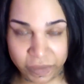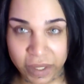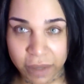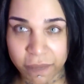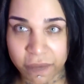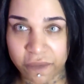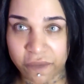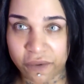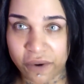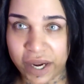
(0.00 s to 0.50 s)

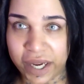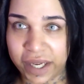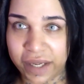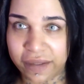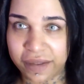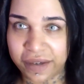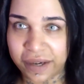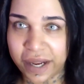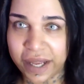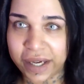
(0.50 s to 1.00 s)
before I get
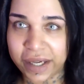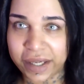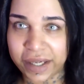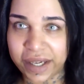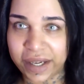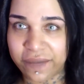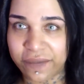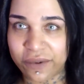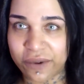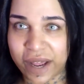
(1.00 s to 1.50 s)

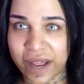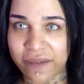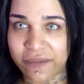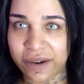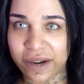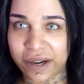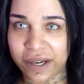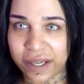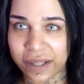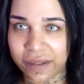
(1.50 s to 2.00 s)
started, if you haven't
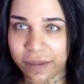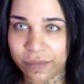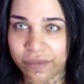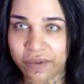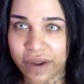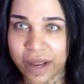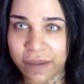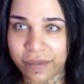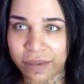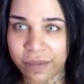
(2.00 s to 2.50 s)
already
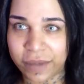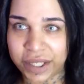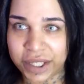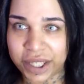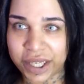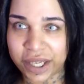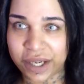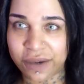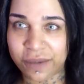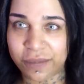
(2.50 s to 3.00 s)
subscribed to my
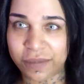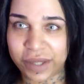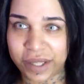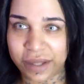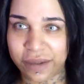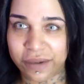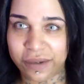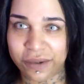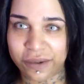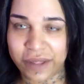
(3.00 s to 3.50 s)
channel,
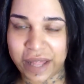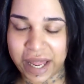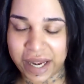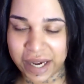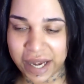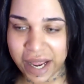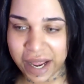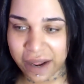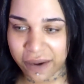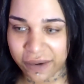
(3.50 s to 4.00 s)
please do that
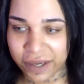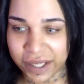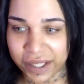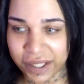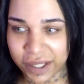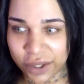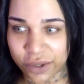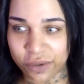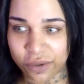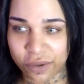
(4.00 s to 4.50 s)
now and
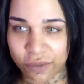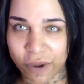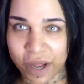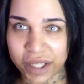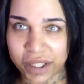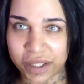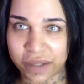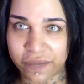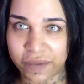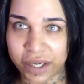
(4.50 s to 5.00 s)
continue to
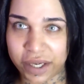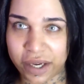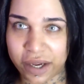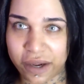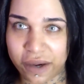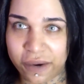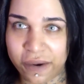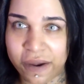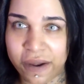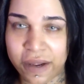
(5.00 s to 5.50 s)
watch the
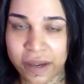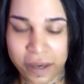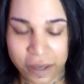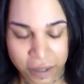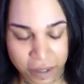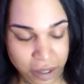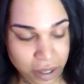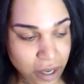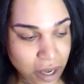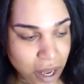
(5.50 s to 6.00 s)
video.
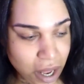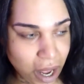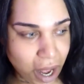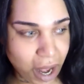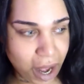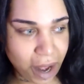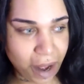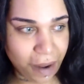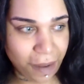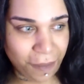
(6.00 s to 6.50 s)

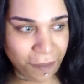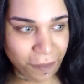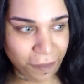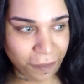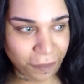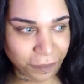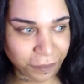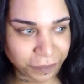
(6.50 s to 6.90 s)
Um,